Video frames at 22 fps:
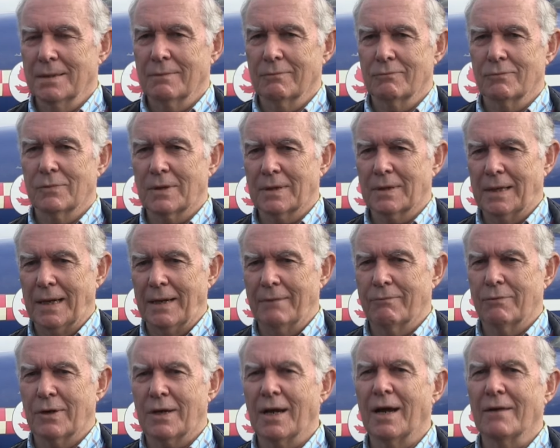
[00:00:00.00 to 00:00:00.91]

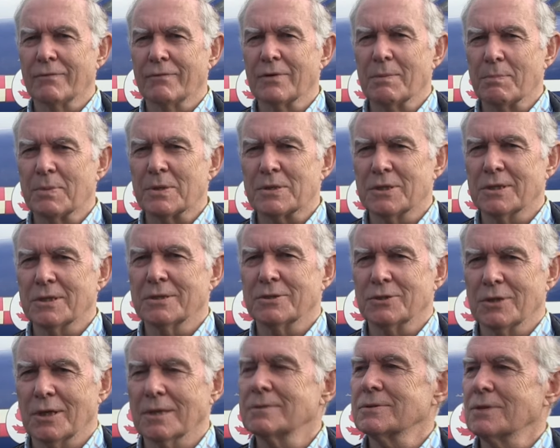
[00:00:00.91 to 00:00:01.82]
recovery
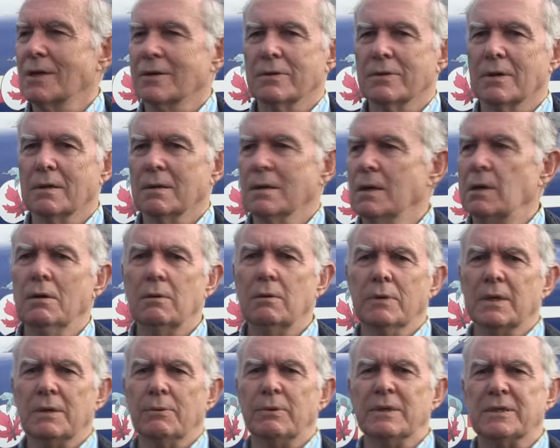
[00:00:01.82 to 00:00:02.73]
procedure. So I thought, oh,
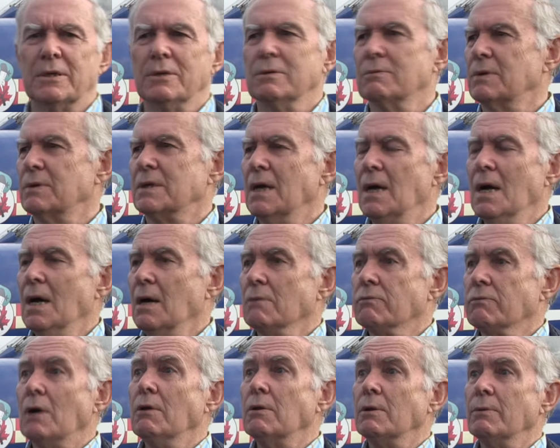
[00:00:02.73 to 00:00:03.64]
what do I do?
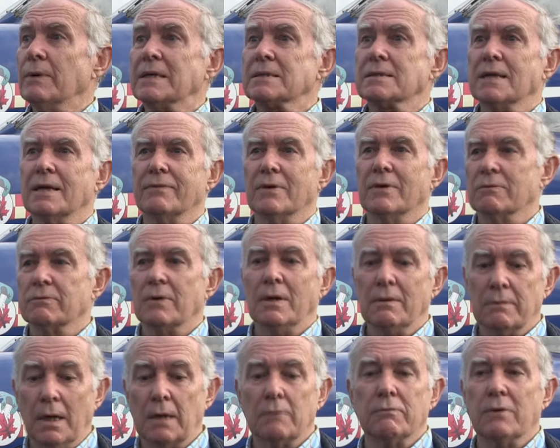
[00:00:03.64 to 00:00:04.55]
Roll the wings level,
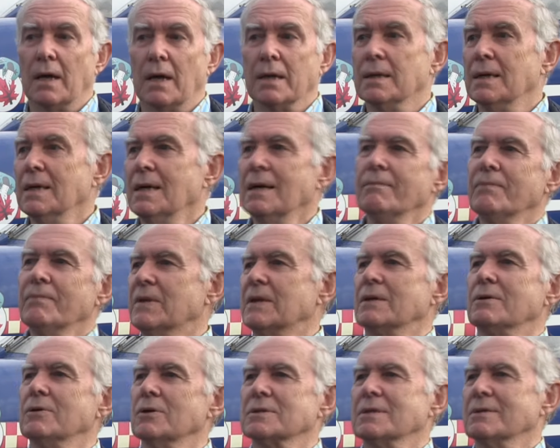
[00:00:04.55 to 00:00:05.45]
roll, all right. And
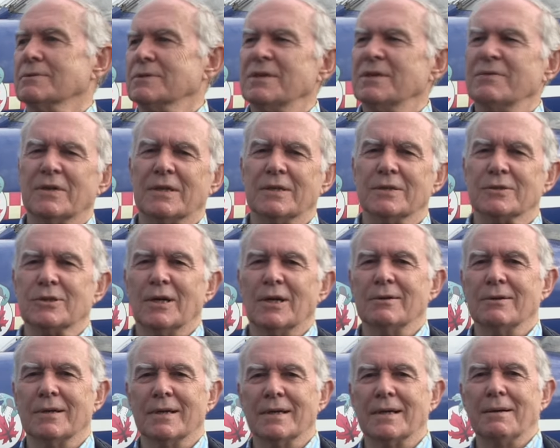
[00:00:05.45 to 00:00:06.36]
of course, I was
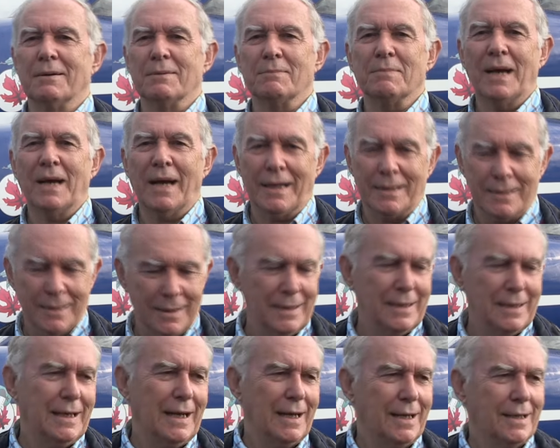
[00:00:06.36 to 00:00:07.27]
over-controlling like mad.
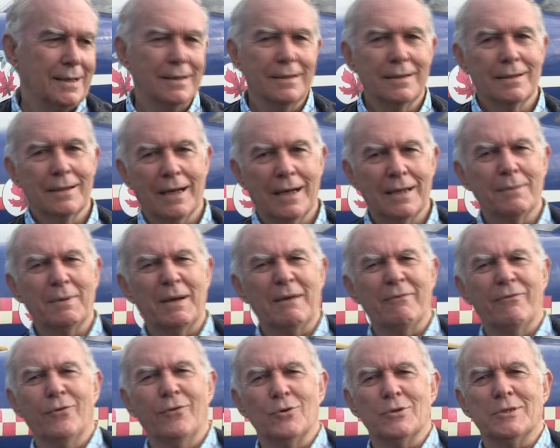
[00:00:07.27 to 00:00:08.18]
I had
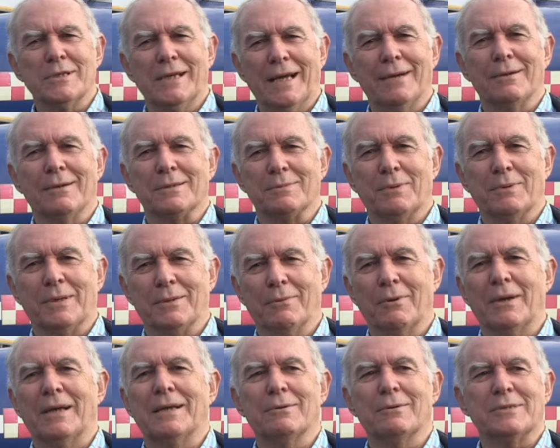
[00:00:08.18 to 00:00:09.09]
about 40 hours, by the
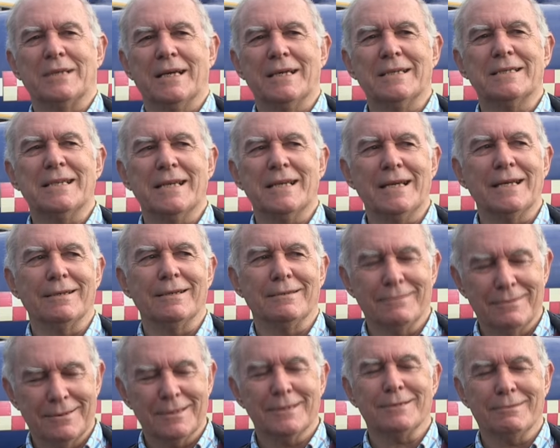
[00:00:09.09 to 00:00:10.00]
way, and I was 18,
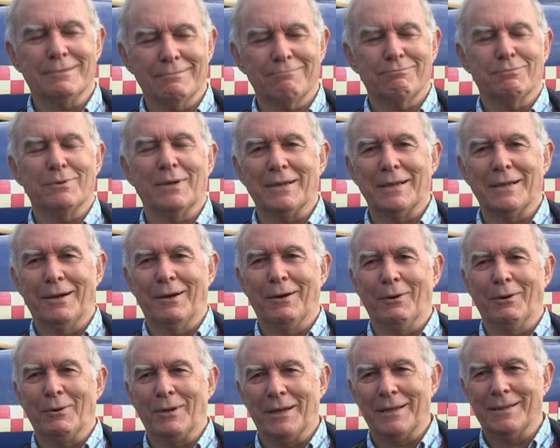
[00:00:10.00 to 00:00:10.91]
just put it
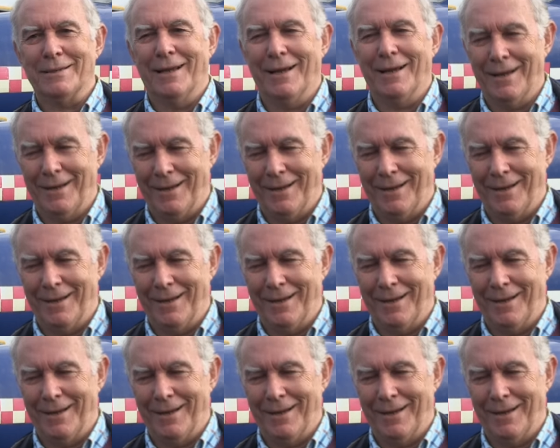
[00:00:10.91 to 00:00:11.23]
all in